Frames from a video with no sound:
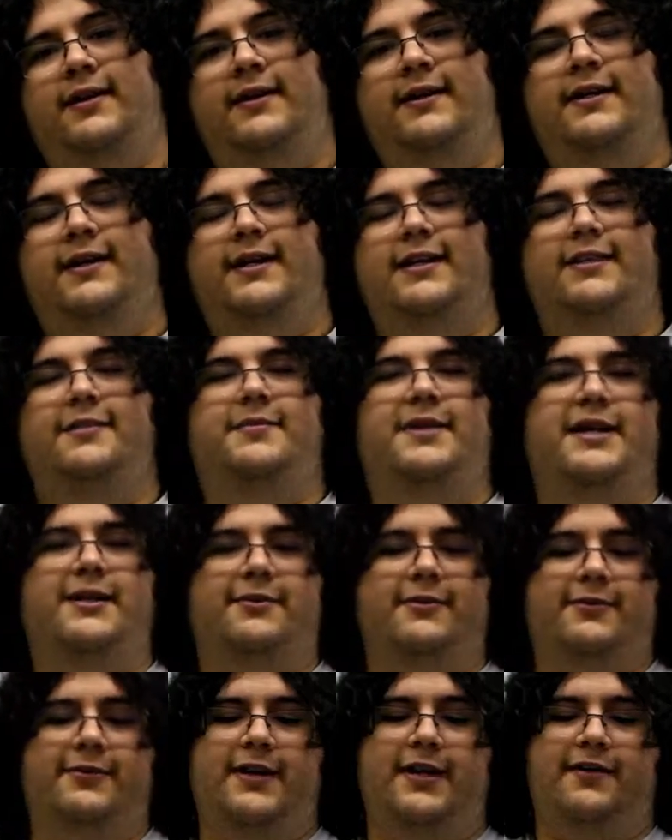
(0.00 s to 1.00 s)
And in
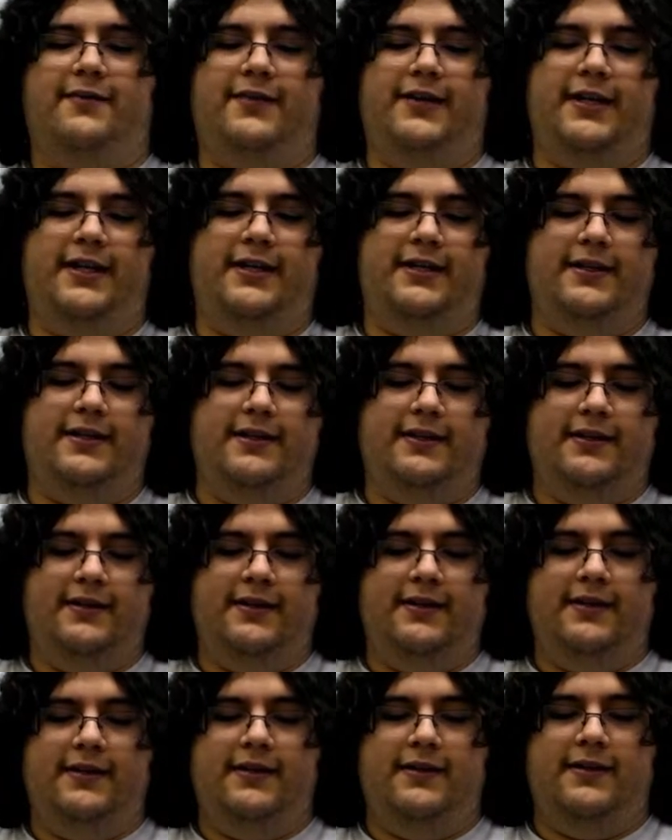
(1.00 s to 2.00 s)
microgravity,
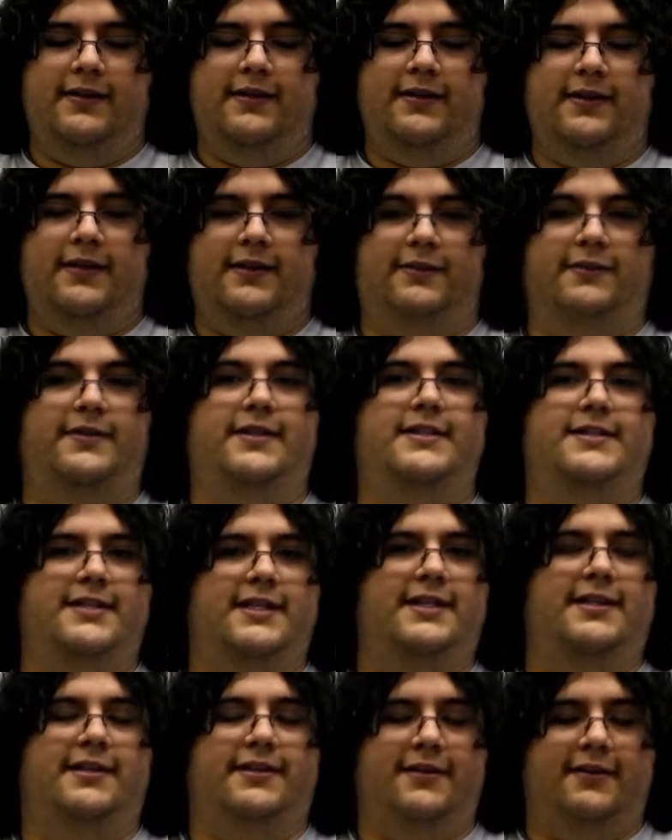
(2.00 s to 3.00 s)
it reads
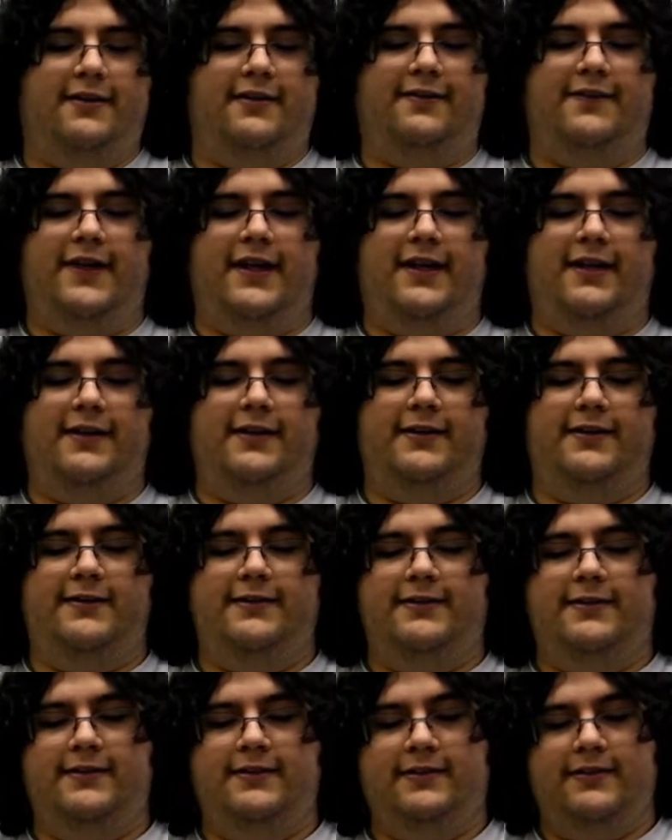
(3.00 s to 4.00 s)
a third
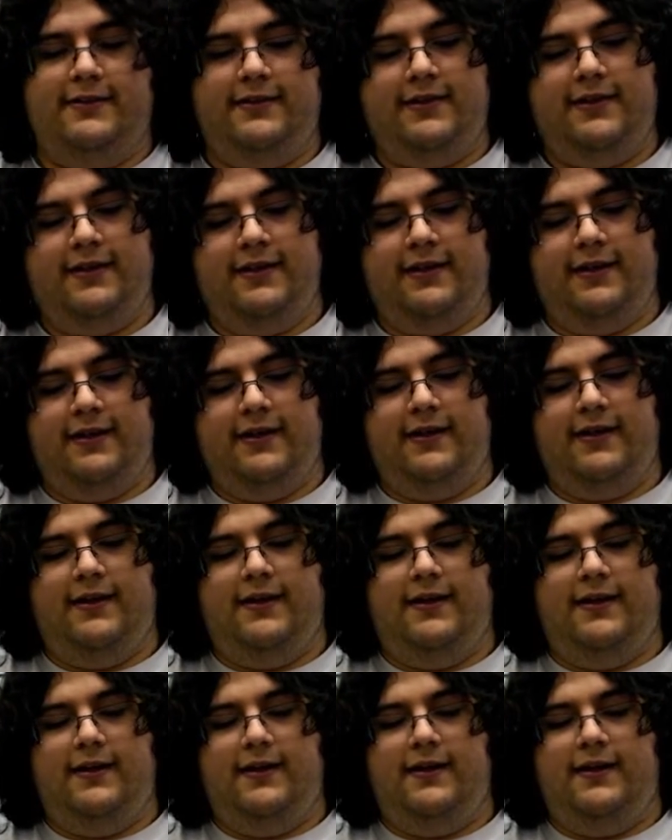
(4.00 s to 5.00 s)
value,
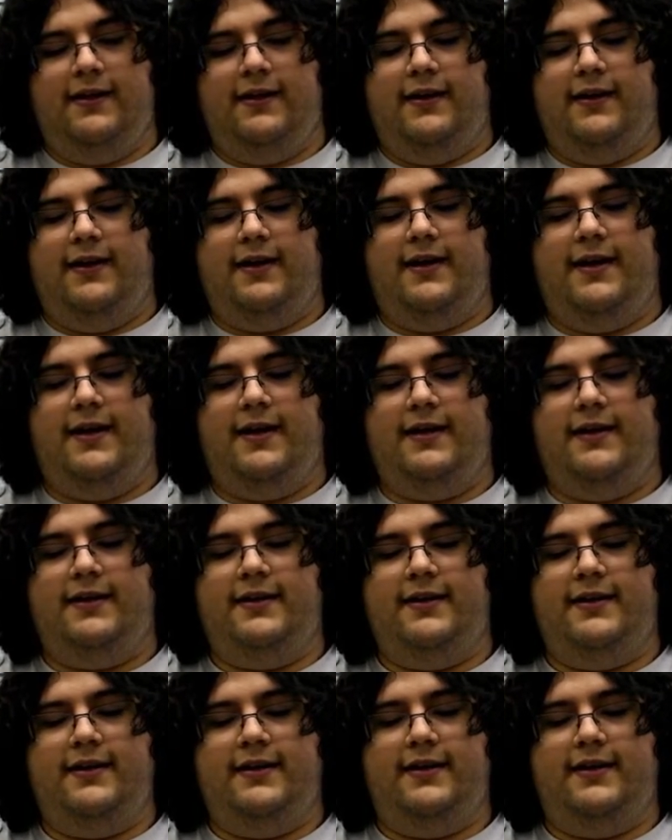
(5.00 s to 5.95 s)
and